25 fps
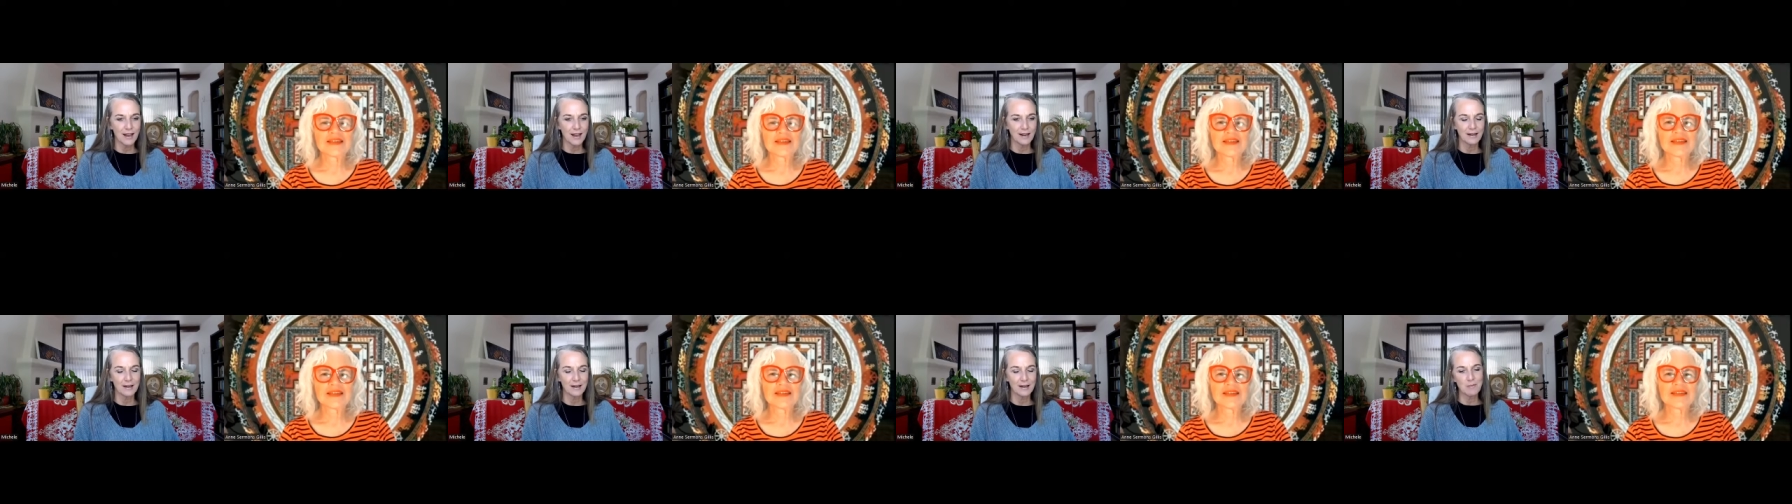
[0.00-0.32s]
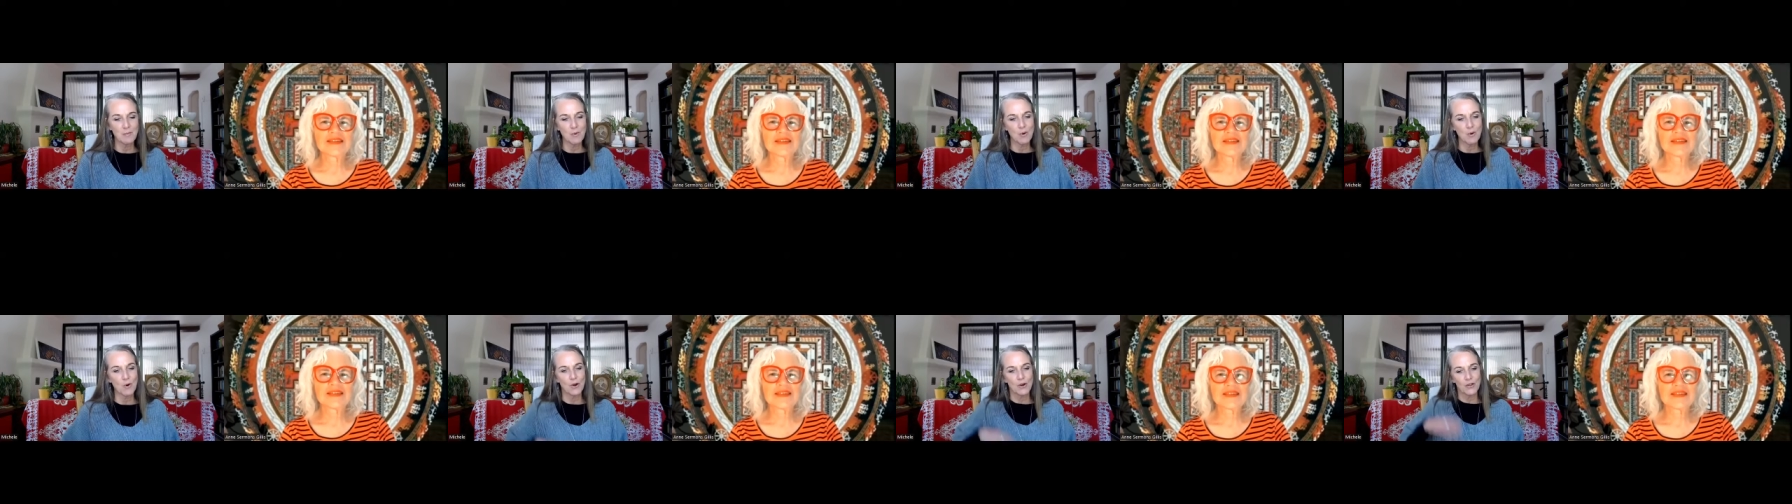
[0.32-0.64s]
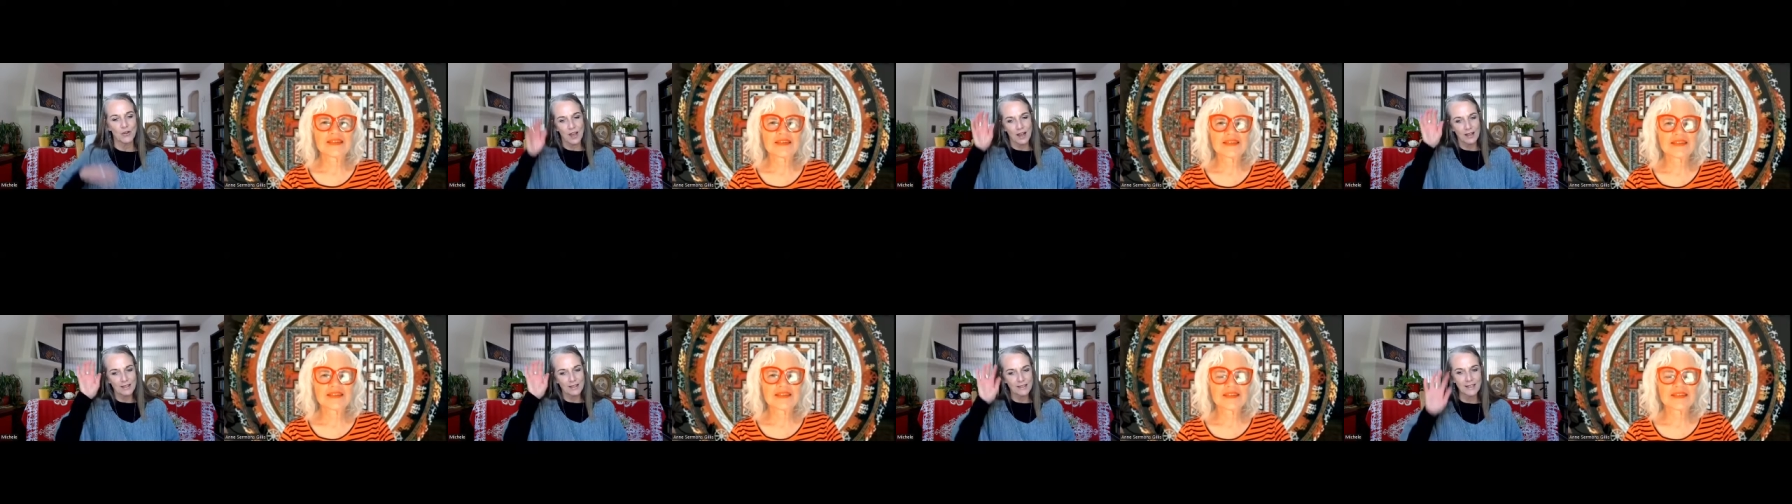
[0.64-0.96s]
anymore.
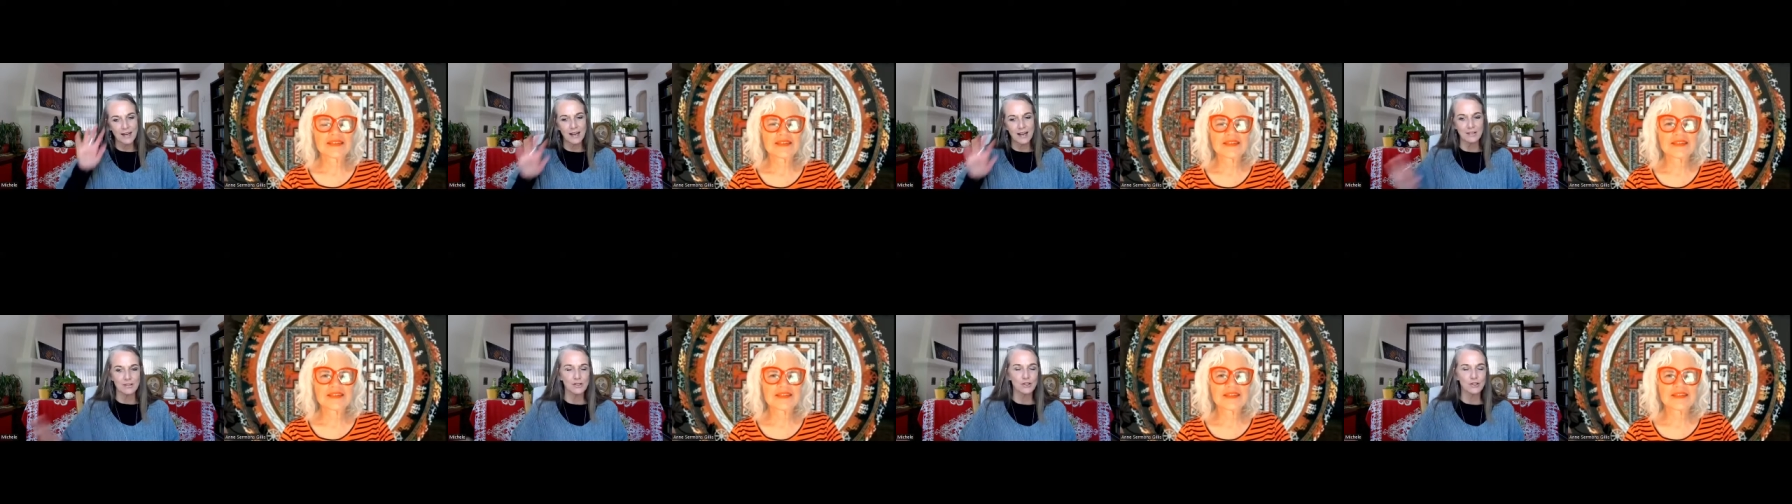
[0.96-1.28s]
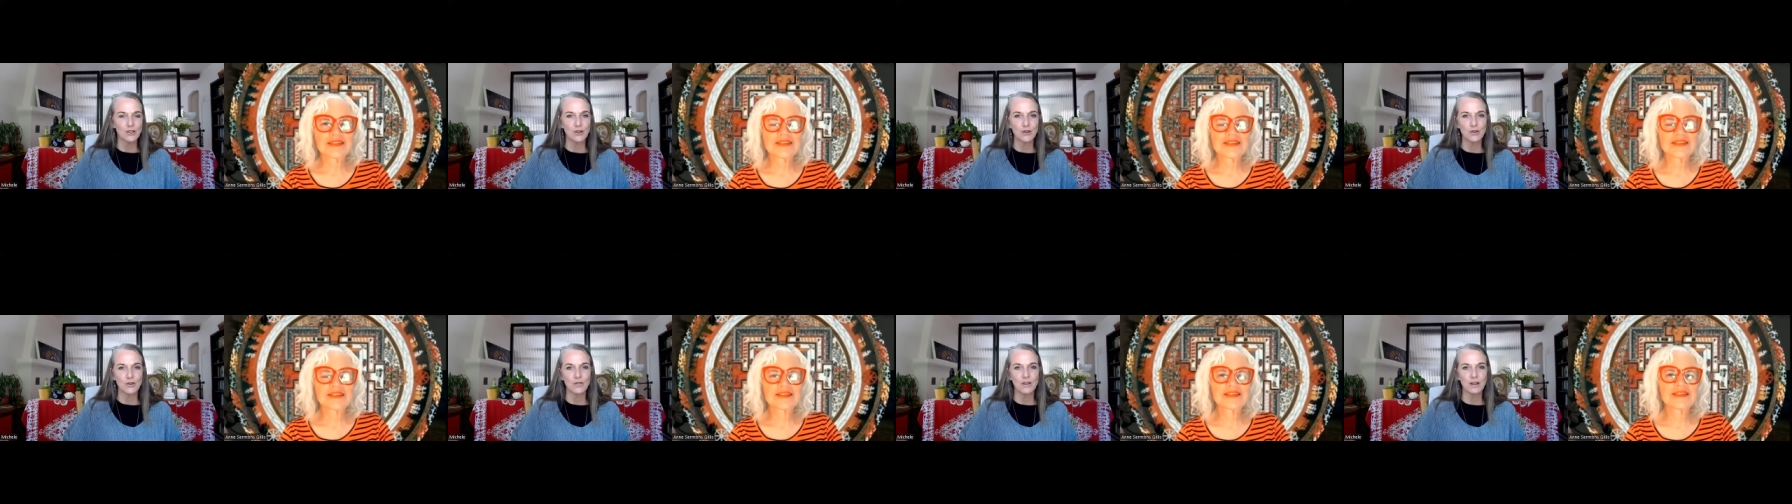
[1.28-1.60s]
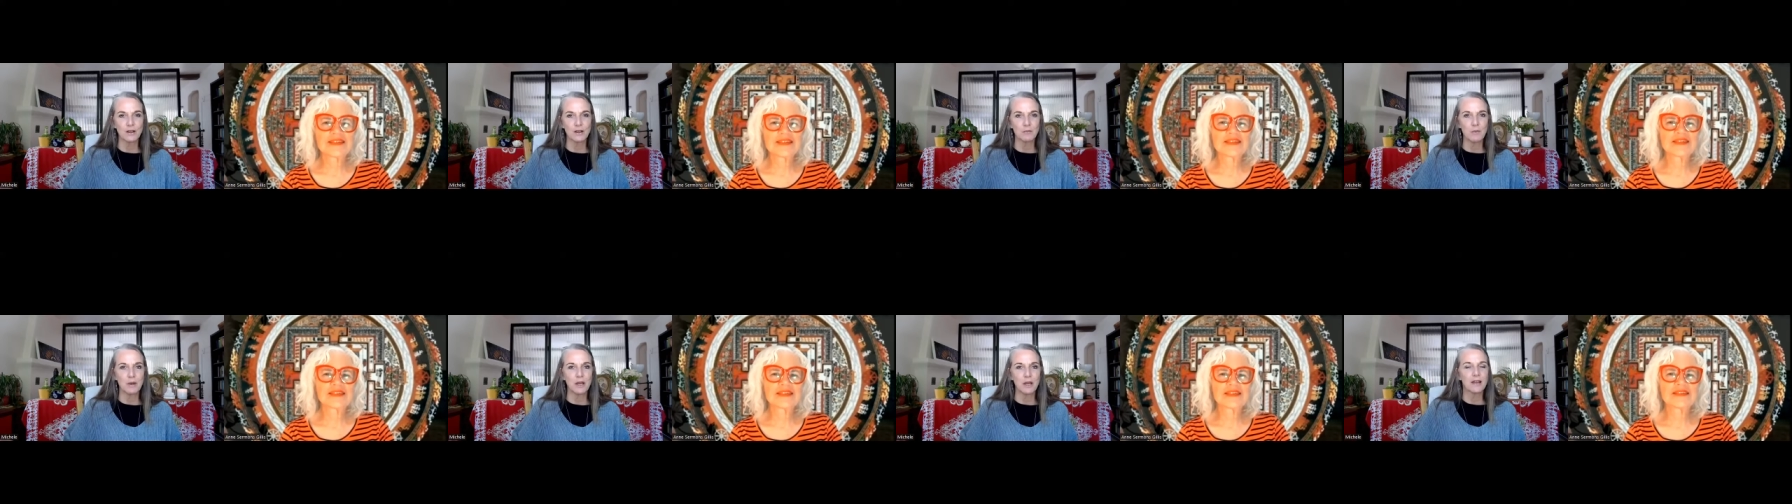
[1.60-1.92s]
That's not
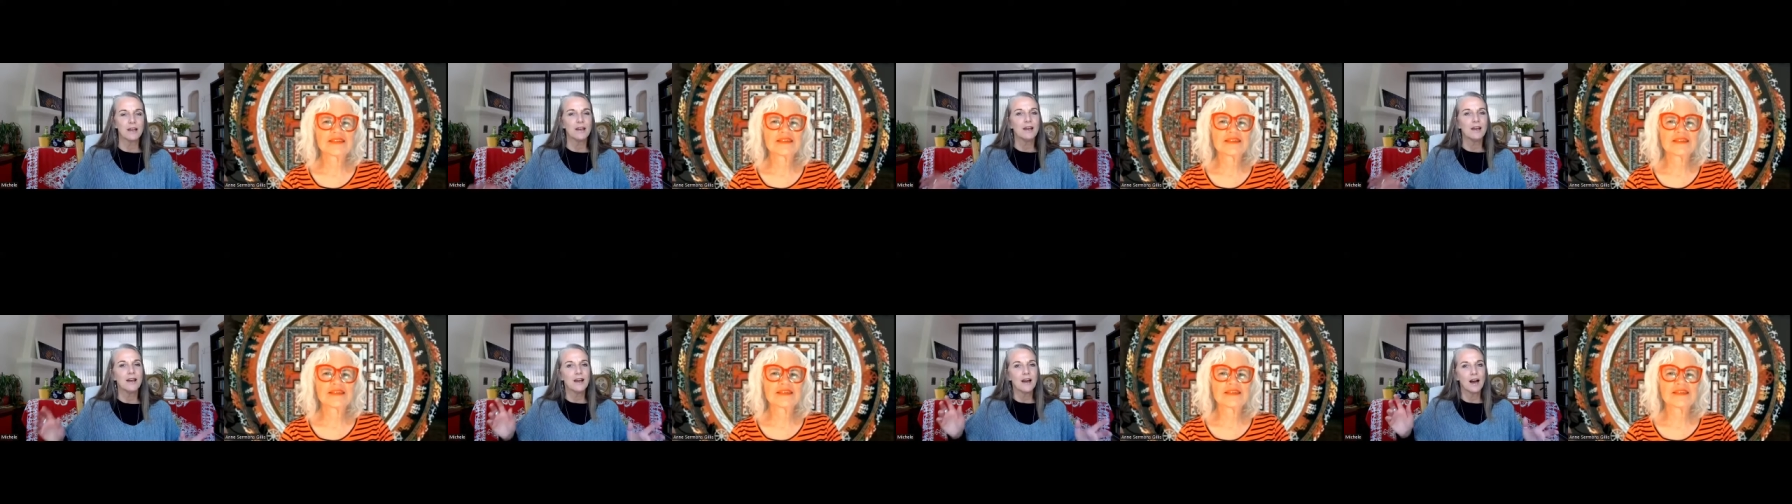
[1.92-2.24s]
serving me.